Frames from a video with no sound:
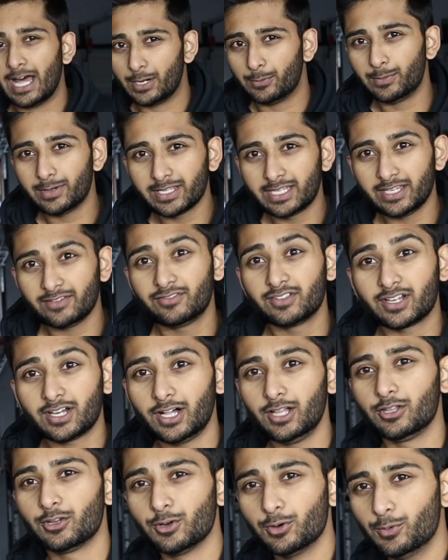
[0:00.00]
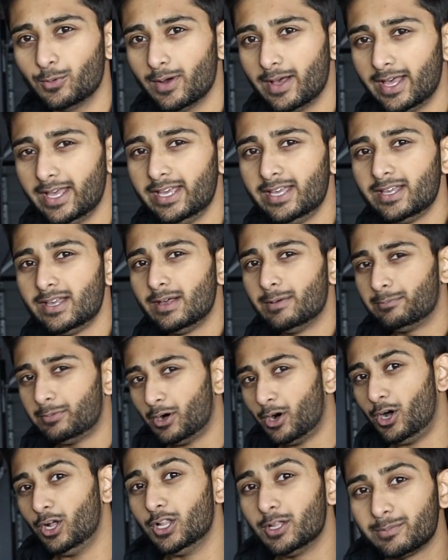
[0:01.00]
I don't want to give the color away, but
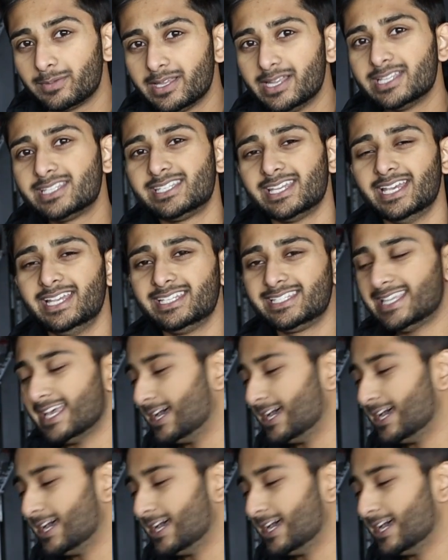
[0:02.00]
all I'm gonna say is